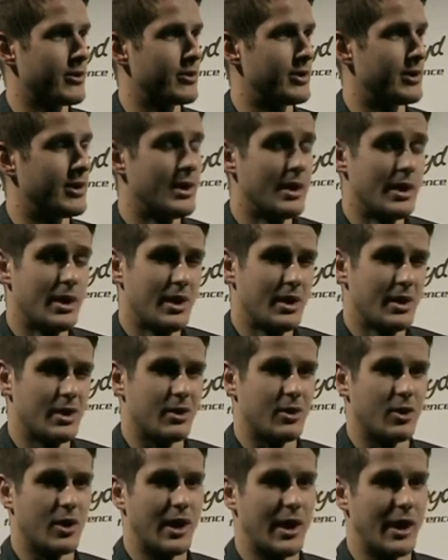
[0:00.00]
And
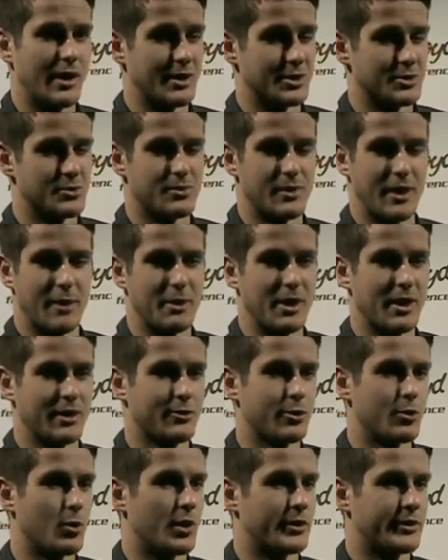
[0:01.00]
I
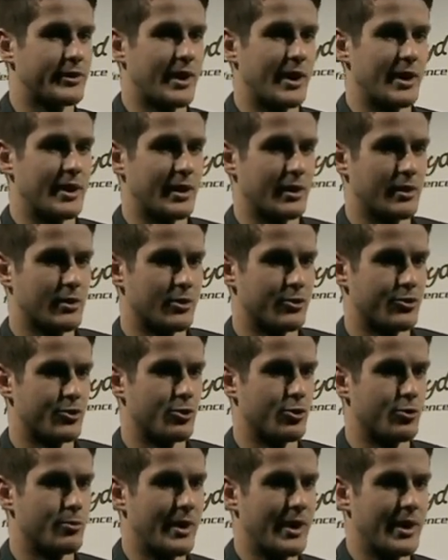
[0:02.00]
do want to kind of
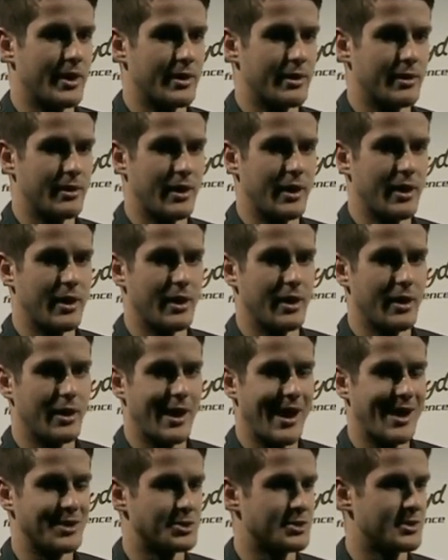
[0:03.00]
control my
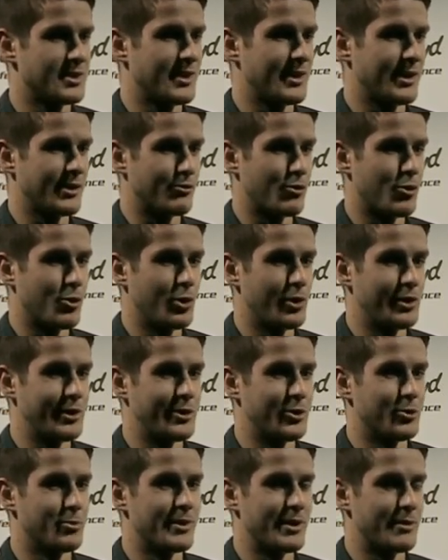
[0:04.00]
agitating role a
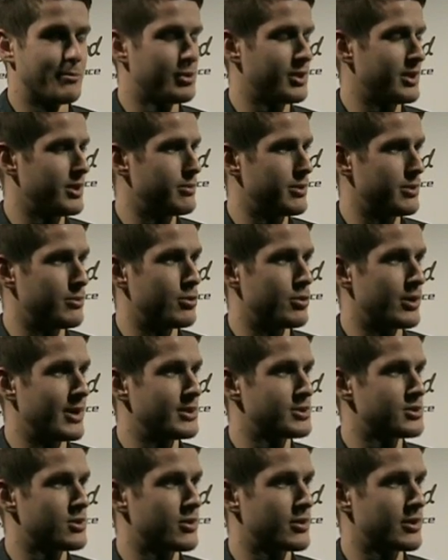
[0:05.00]
little bit and play a bit more
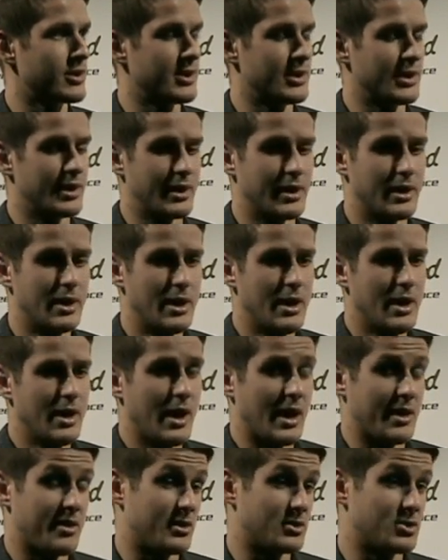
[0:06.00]
ice hockey. And I
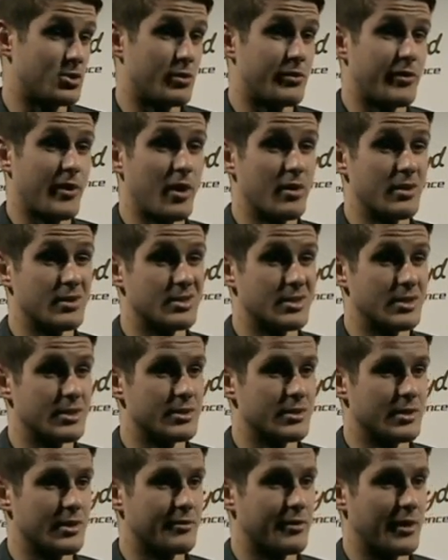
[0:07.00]
think so far this
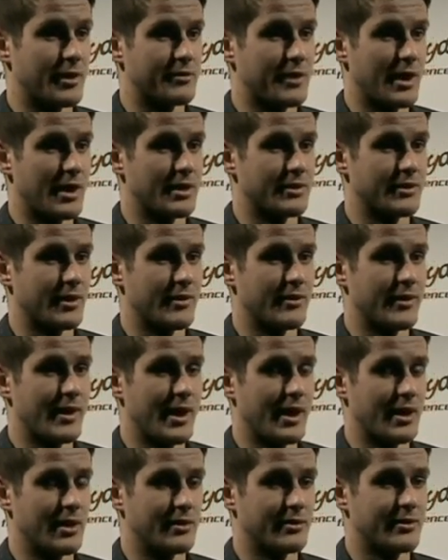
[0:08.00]
season I've kind of done
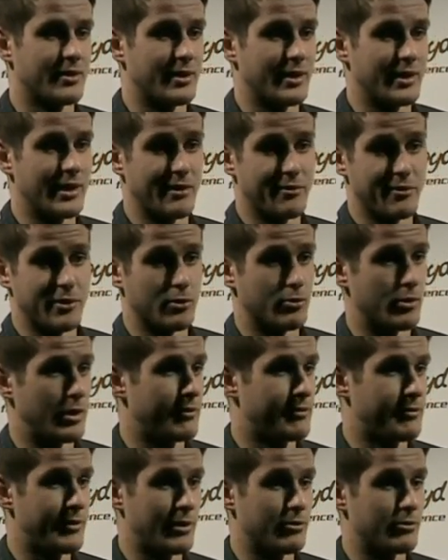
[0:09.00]
that. And today I
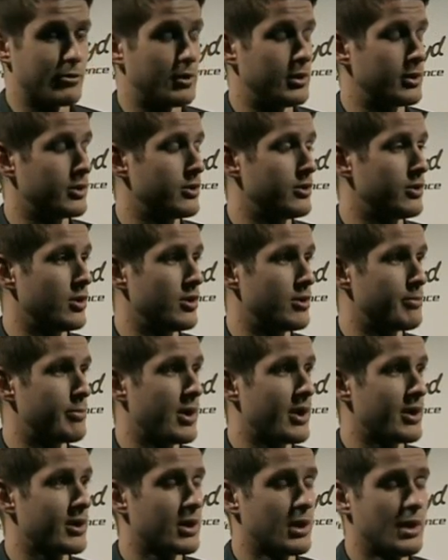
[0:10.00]
felt really good on the
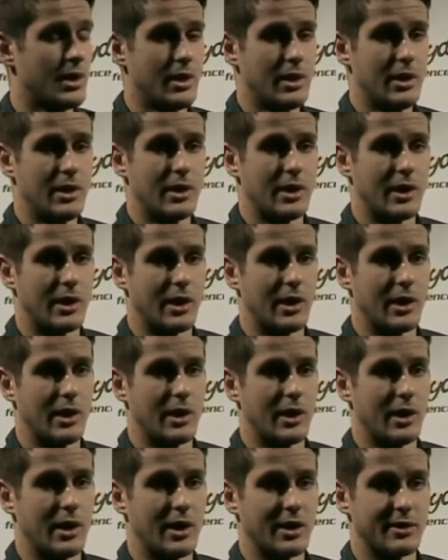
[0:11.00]
puck.
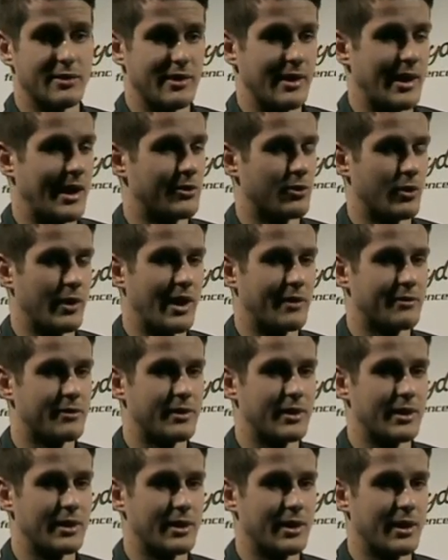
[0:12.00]
I don't have to
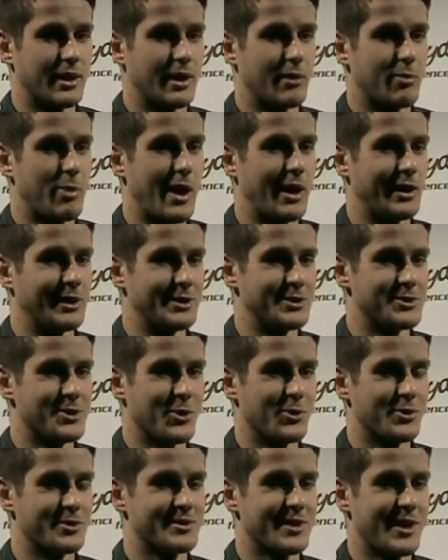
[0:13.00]
take penalties
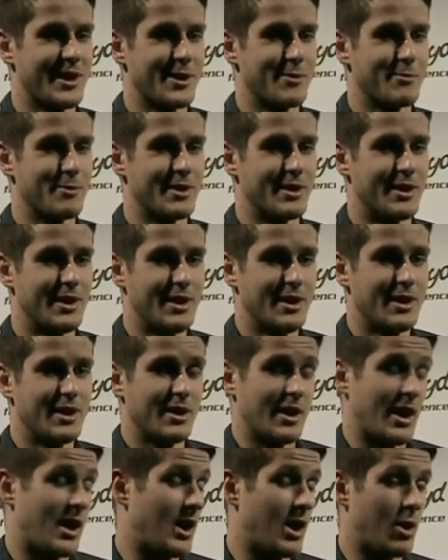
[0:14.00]
all the time, and
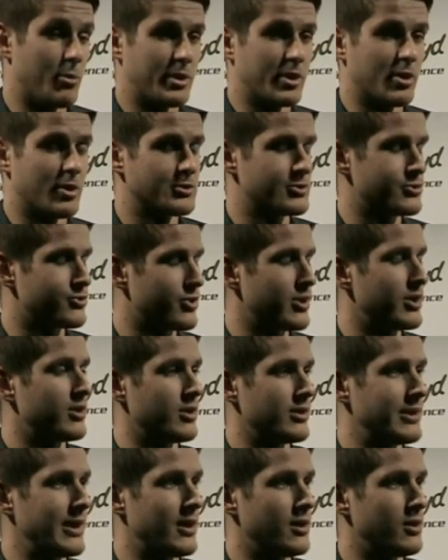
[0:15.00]
I'll be concentrating
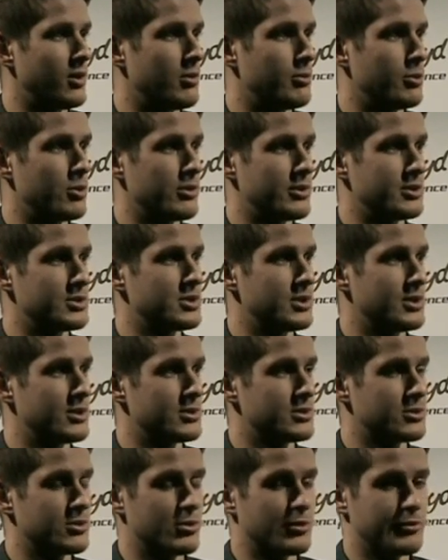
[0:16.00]
on that a lot more this year.
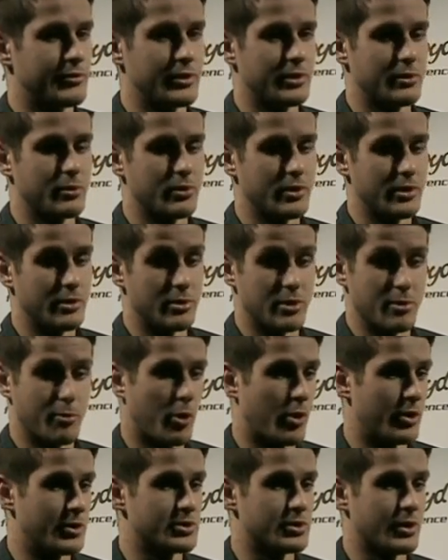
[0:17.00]
So hopefully the
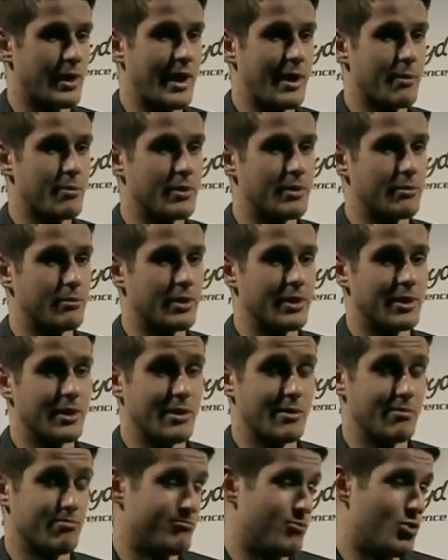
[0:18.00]
points will happen,
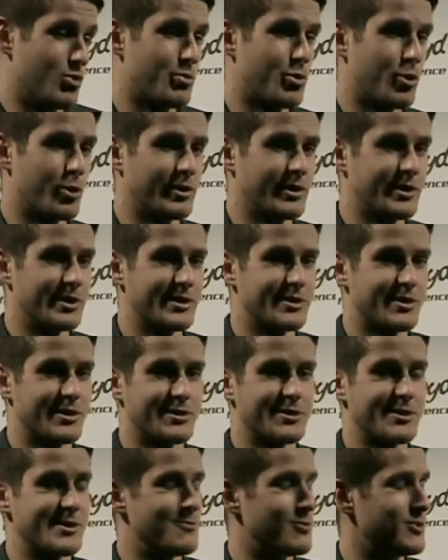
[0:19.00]
but more importantly, the
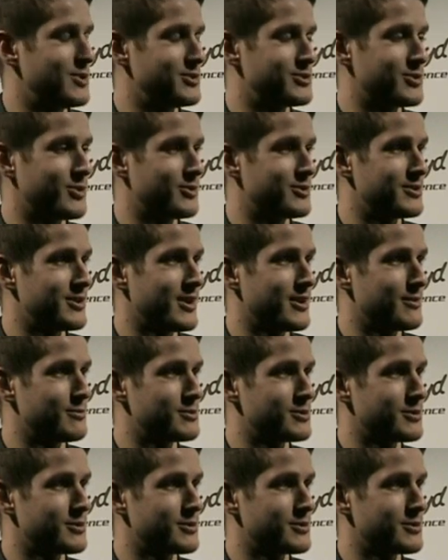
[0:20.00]
team wins all the time.